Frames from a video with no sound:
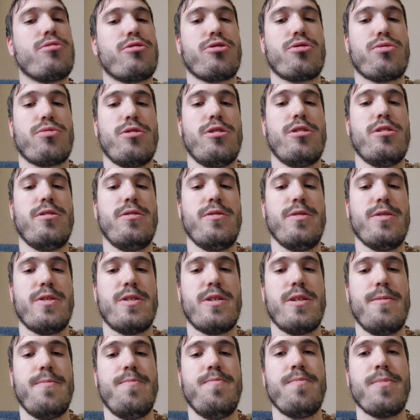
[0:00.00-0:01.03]
trolls.
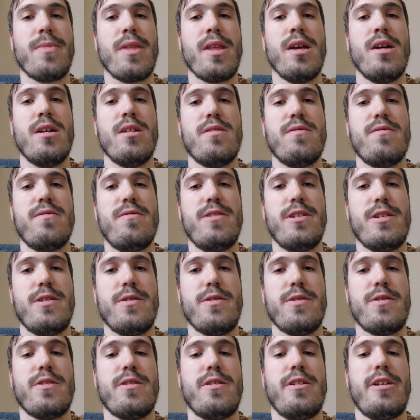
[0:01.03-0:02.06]
It
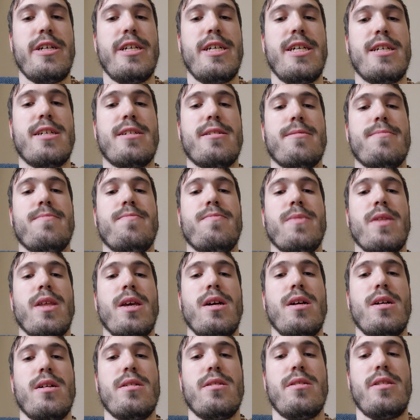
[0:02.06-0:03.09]
feels like
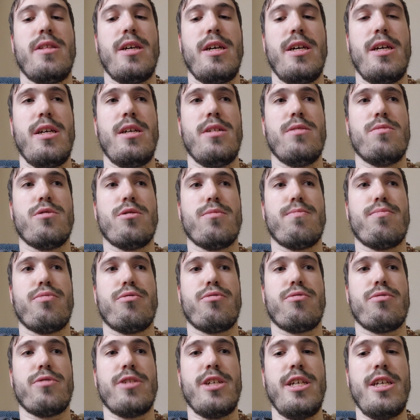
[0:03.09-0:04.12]
they were
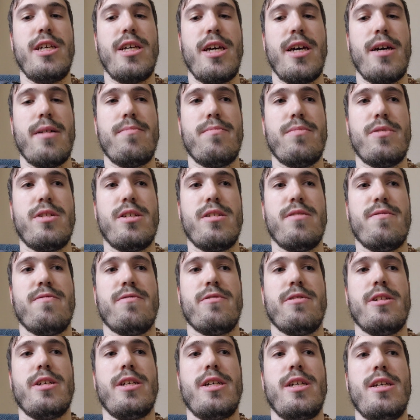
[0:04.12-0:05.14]

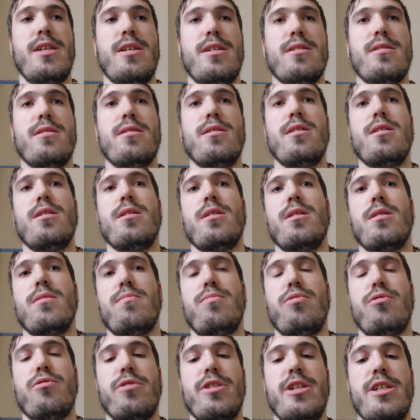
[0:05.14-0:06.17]
preemptively
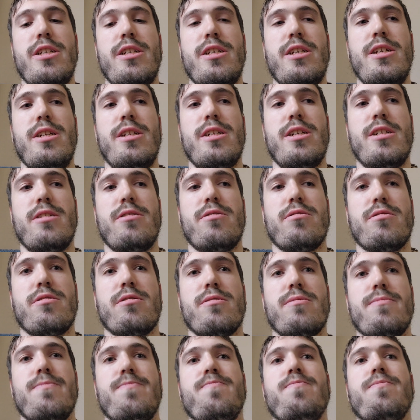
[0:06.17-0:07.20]
pointing out,
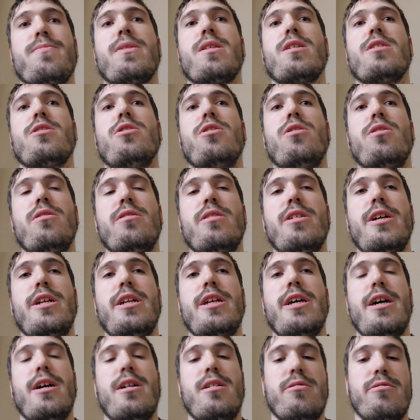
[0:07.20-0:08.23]
calling
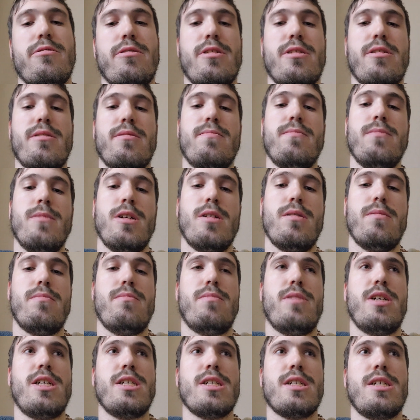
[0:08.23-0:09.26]
out,
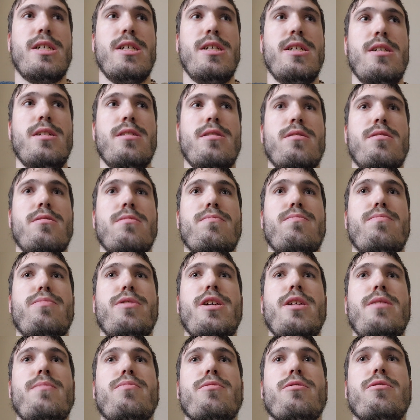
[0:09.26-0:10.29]
mocking
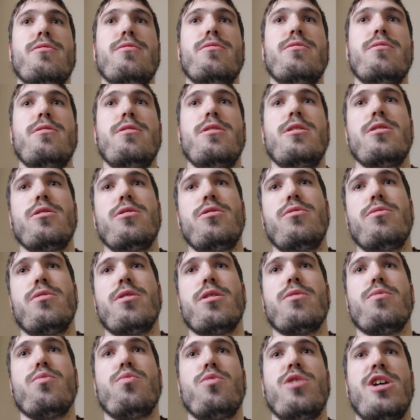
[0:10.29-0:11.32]
people who
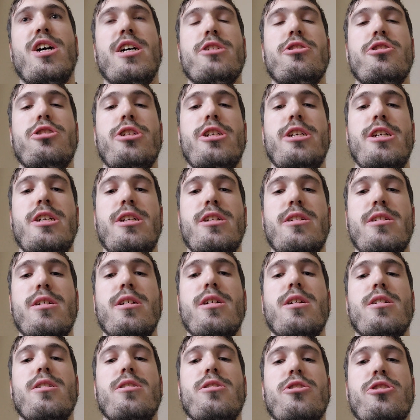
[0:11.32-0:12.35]
are watching
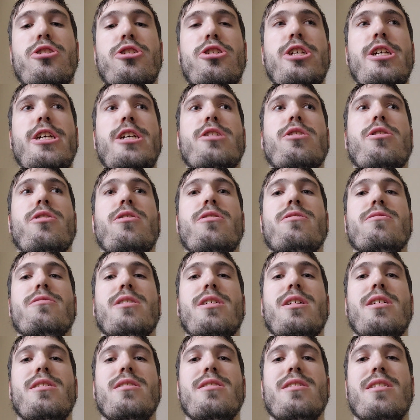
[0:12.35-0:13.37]

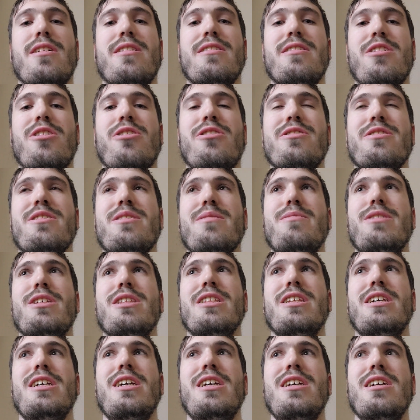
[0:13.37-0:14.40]
She-Hulk. Because
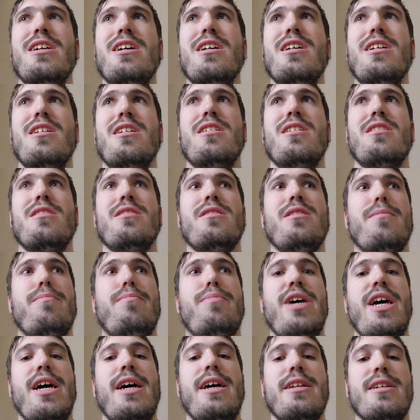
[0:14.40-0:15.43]
ultimately, the
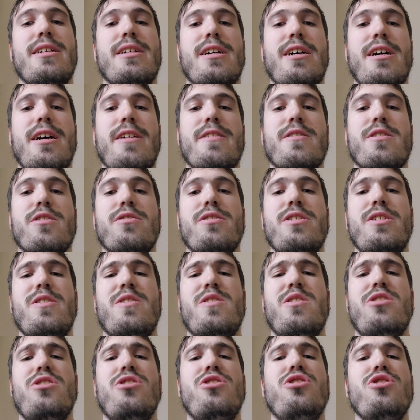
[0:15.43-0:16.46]
bad guys are
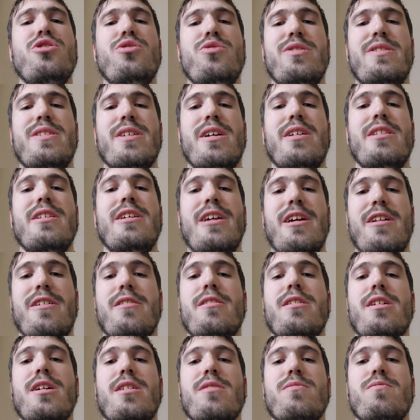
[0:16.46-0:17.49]
these dudes on the
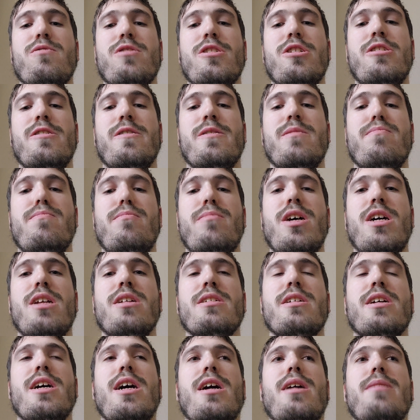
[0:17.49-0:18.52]
internet, which is meta
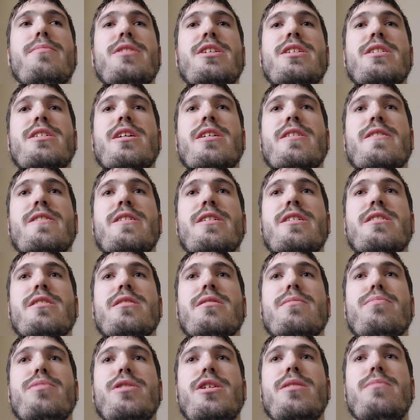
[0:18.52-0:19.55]
commentary on
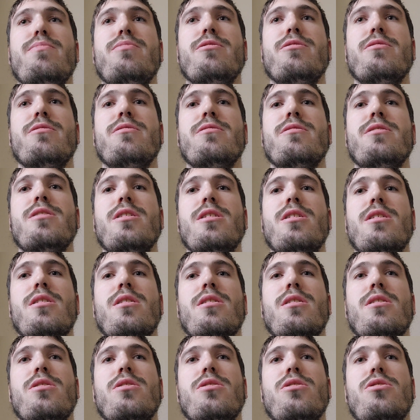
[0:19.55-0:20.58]
the people
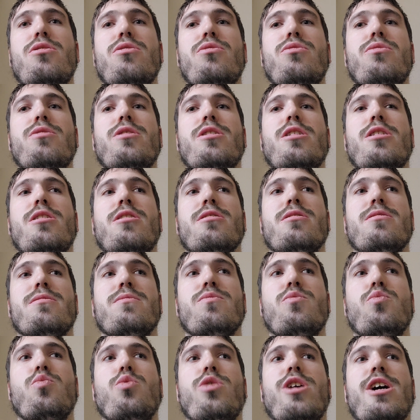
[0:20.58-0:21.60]
who are
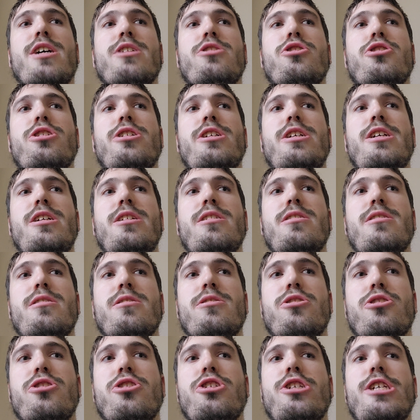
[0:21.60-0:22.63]
watching
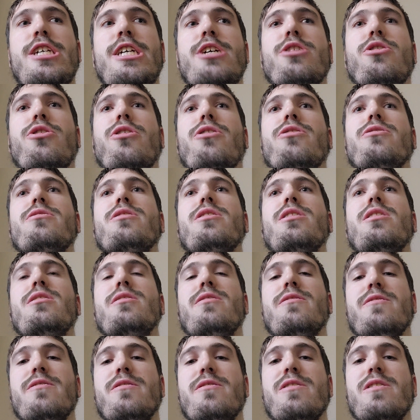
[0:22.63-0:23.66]
She-Hulk.
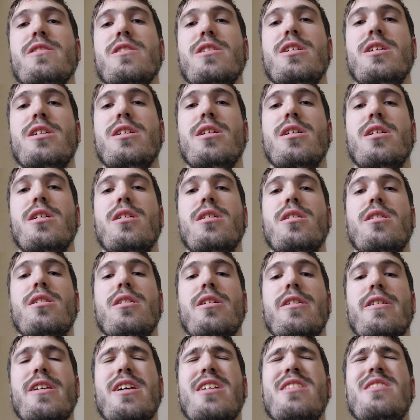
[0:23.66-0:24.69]
It's like,
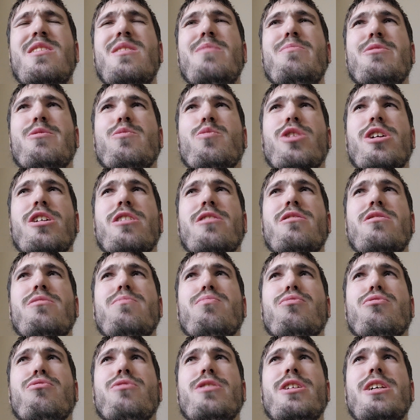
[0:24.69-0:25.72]
oh, that seems weird. You
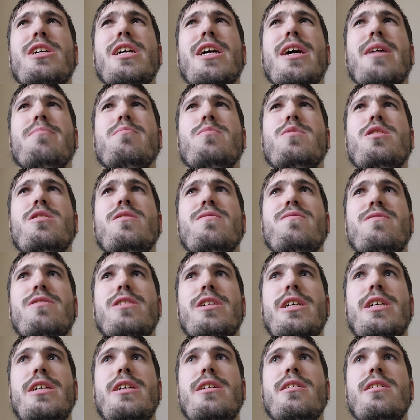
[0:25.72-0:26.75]

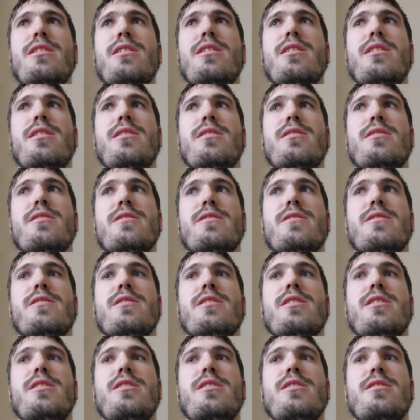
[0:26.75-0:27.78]
preemptively
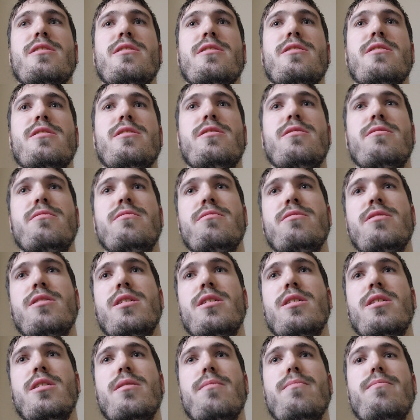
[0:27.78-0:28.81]
decided to
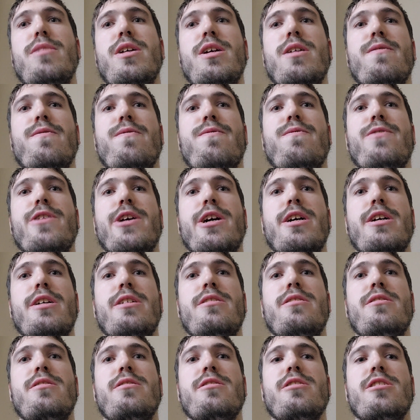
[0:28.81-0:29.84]
make
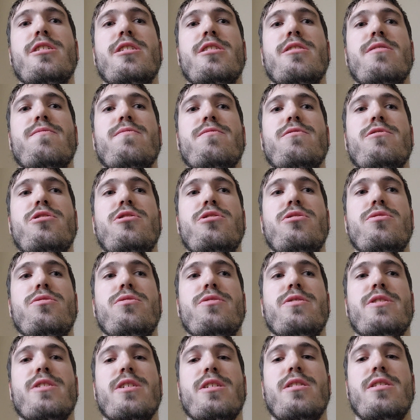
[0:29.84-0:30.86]
fun of
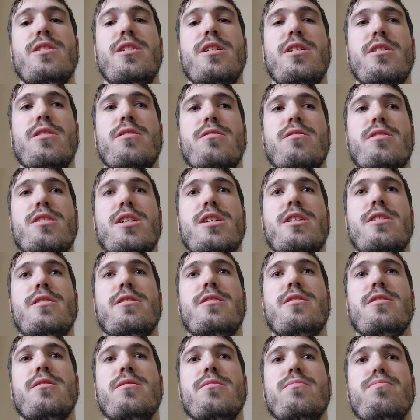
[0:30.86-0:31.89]
dudes on the internet,
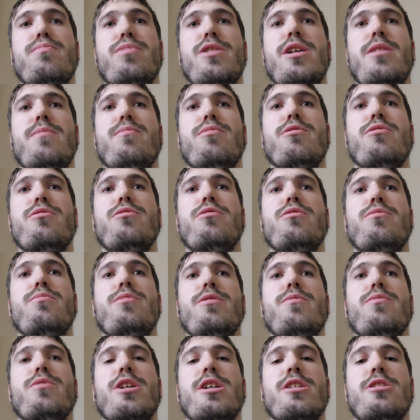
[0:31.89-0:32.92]
to people who will
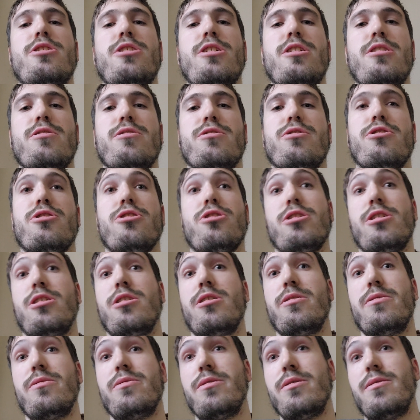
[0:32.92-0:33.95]
be watching your
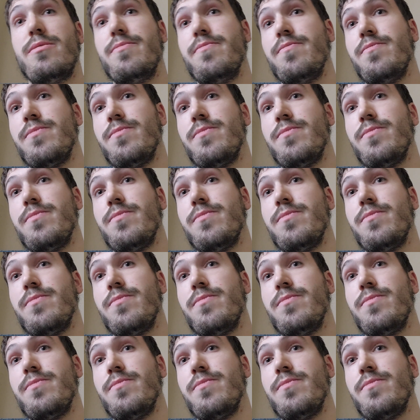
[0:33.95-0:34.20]
show.